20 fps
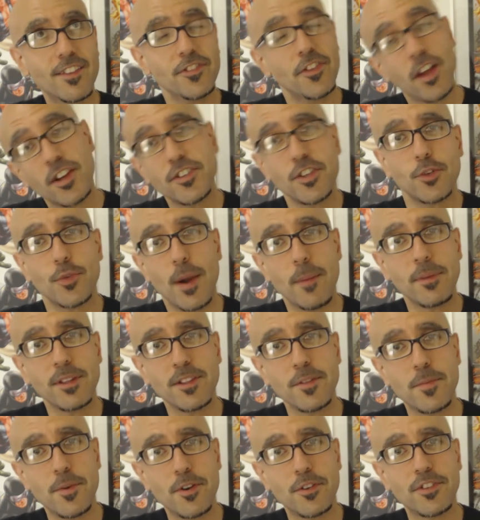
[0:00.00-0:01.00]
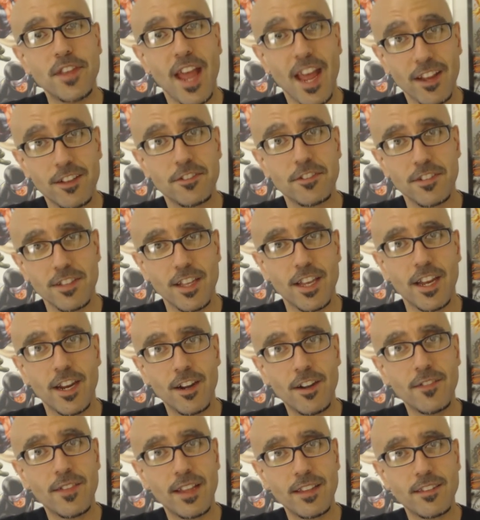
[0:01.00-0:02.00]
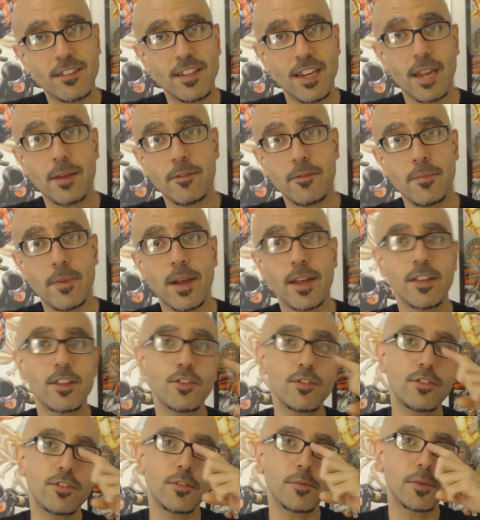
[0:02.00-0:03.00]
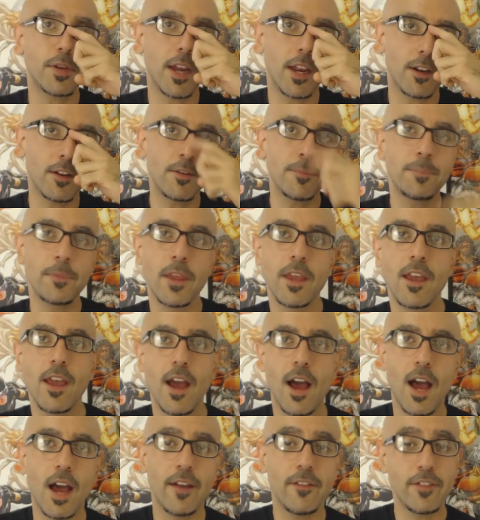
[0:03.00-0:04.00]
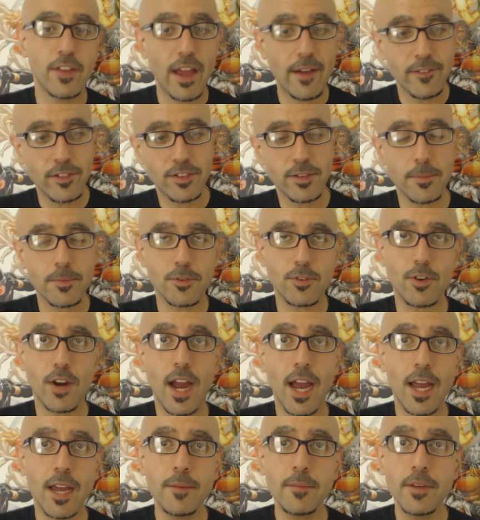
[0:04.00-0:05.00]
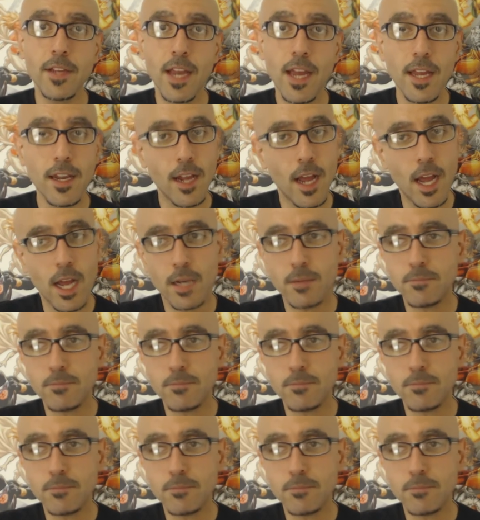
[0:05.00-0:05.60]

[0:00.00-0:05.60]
Dr. Remy LeBeau's X-Lair. That's the name of my YouTube channel. If you haven't subscribed yet,